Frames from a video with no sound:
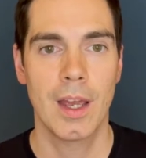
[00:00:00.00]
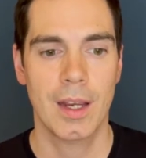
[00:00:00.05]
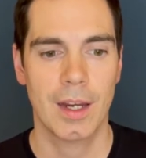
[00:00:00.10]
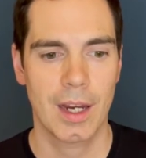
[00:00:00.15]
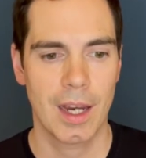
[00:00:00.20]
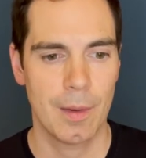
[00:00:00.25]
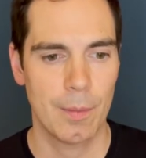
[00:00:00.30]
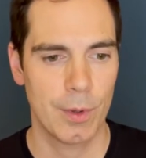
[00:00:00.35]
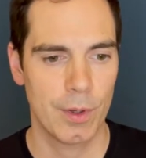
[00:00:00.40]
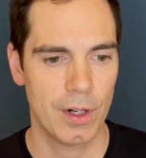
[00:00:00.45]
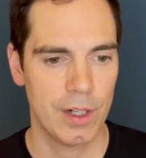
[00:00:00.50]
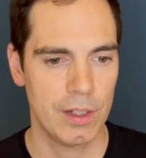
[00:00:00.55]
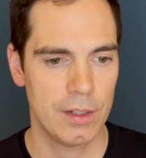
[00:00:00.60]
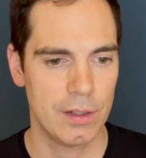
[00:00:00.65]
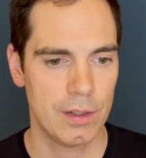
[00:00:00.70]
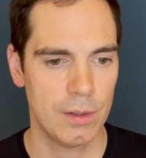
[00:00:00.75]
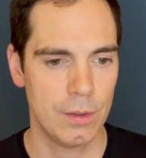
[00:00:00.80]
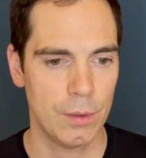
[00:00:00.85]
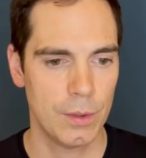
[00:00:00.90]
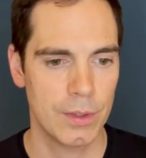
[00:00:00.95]
camera
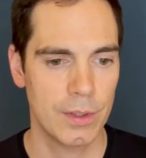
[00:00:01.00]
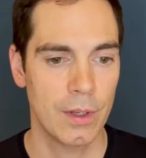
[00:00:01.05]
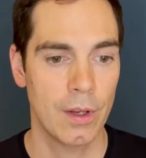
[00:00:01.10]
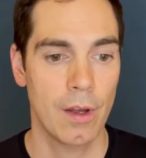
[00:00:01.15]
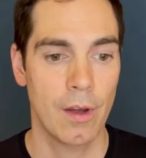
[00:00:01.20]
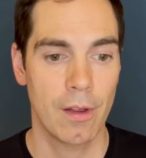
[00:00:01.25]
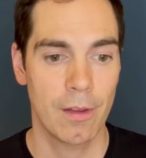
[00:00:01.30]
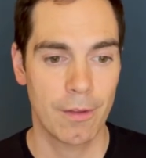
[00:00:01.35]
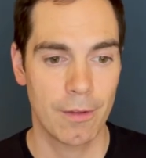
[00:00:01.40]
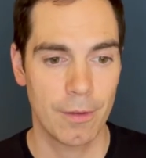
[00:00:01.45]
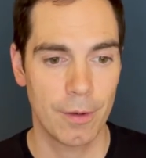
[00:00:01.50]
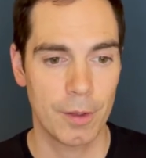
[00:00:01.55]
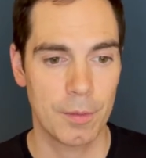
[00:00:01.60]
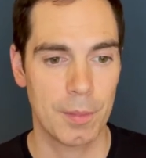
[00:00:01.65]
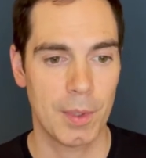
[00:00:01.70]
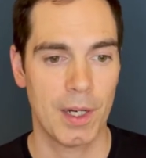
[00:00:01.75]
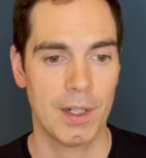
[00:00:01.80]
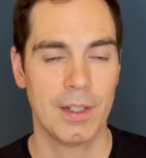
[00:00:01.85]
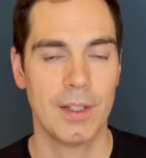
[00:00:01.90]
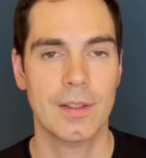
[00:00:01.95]
issues,
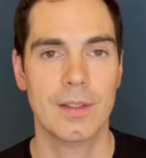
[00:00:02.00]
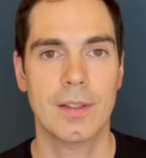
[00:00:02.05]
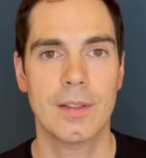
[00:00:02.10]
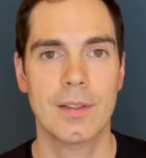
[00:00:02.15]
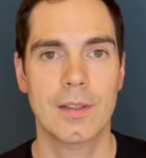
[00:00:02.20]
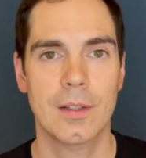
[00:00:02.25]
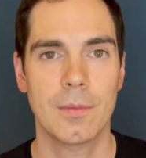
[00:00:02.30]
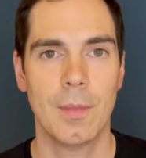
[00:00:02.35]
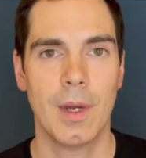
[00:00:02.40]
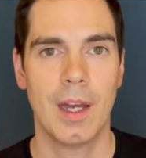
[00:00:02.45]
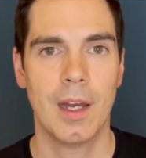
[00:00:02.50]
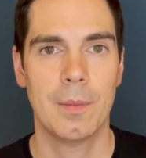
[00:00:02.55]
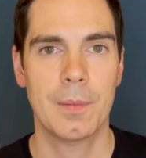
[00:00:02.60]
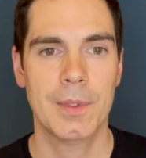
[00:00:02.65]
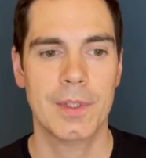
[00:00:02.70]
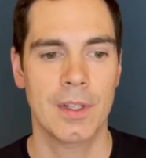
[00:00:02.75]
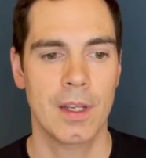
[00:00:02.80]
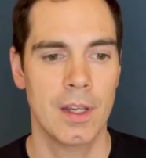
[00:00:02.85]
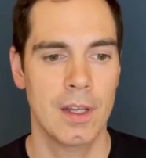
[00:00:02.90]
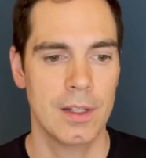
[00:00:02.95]
third-party system
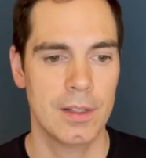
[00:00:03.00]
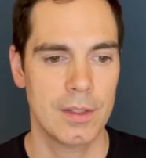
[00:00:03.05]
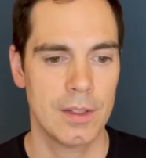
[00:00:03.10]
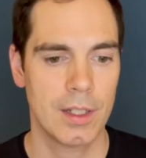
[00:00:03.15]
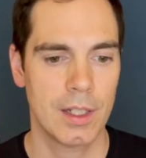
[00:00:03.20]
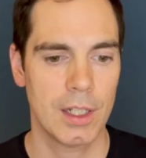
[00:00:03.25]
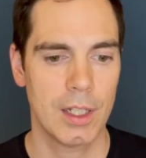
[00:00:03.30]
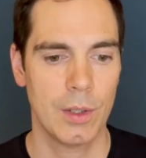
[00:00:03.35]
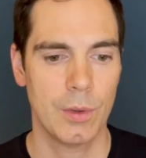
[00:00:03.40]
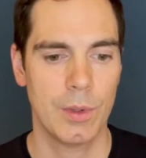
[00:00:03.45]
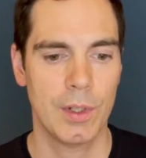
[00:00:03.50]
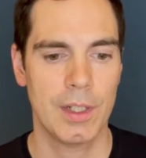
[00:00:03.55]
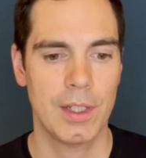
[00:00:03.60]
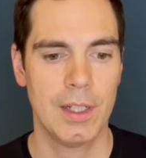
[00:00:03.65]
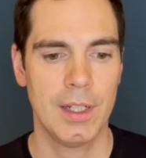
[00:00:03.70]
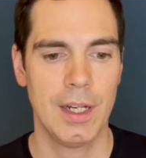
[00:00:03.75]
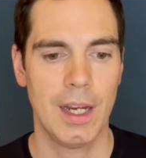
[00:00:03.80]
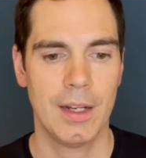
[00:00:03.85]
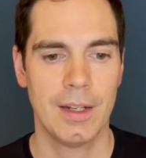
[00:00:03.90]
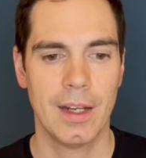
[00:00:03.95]
apps,
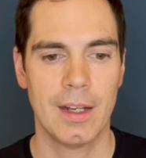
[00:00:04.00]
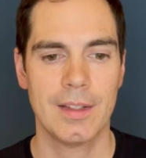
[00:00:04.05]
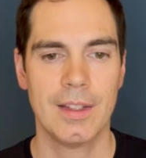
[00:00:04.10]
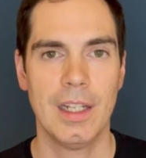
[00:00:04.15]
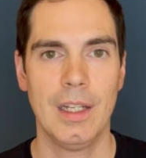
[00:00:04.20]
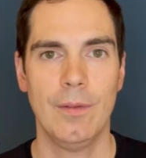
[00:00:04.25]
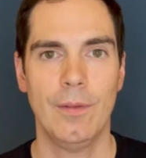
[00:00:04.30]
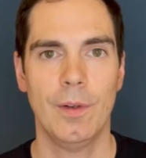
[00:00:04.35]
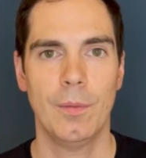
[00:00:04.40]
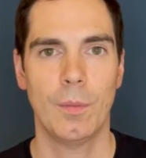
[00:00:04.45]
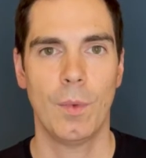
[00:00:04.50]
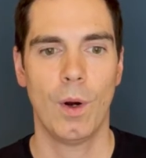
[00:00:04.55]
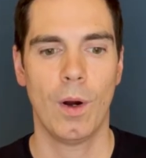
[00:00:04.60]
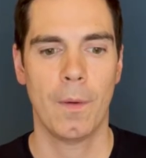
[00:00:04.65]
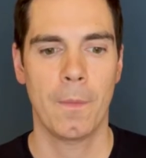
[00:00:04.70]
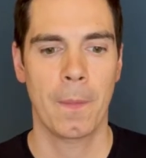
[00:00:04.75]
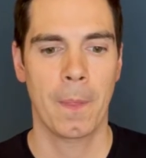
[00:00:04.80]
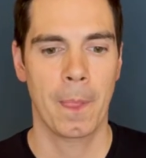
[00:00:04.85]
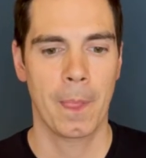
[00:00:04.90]
security, and there's even more.